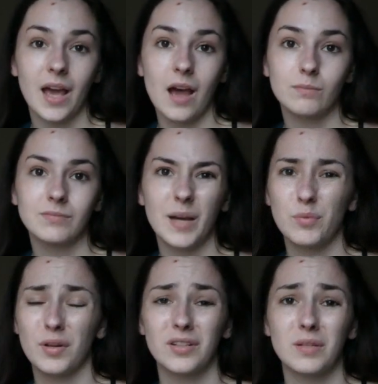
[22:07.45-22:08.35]
I'm
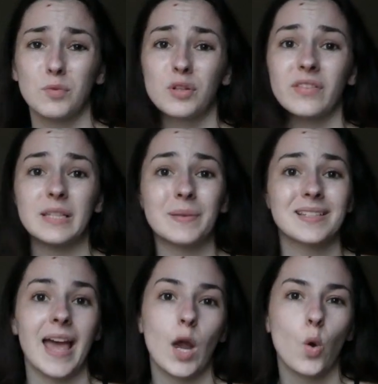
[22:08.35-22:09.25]
probably going to do more of these
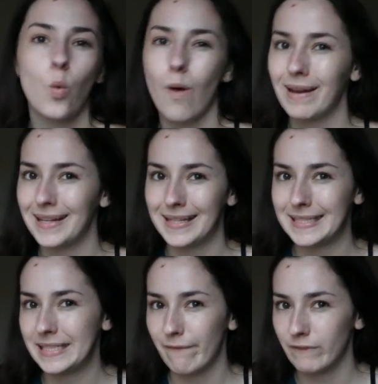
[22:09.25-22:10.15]
because they're quite
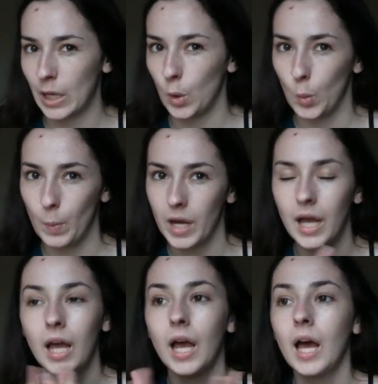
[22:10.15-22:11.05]
easy to
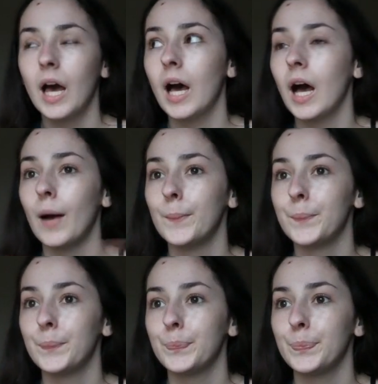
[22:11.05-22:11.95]

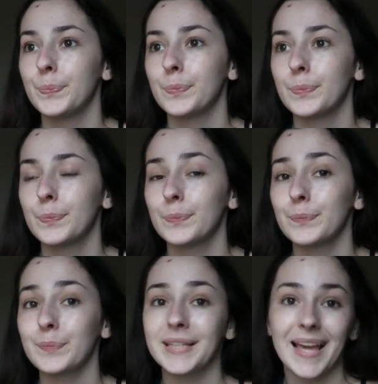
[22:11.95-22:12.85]
film.
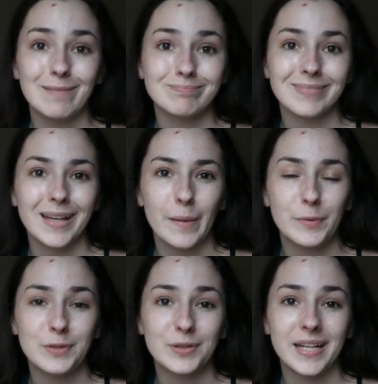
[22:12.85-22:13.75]
But yeah, I
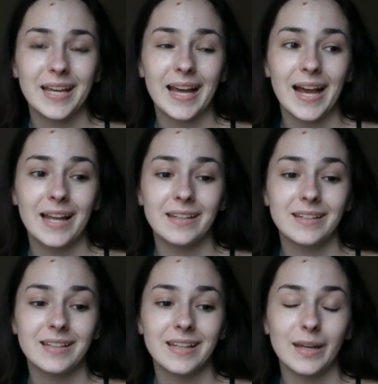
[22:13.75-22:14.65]
hope you enjoyed it
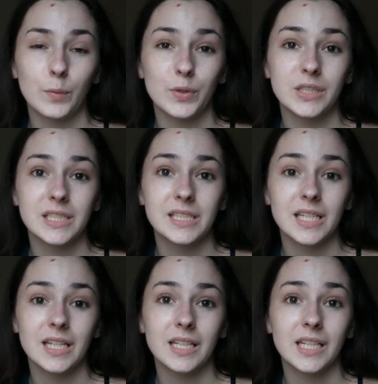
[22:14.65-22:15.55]
and it was
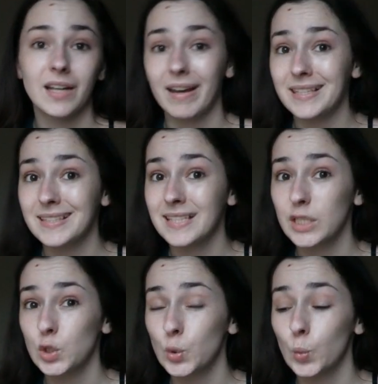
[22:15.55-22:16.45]
nice
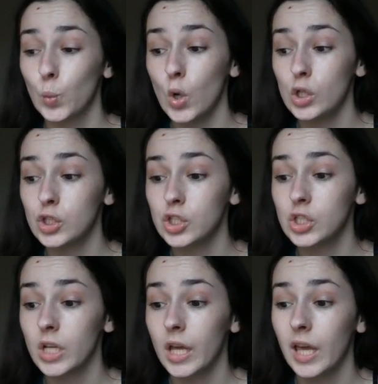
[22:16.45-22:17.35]
to
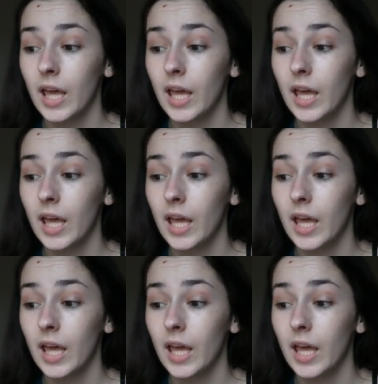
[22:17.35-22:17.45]
watch.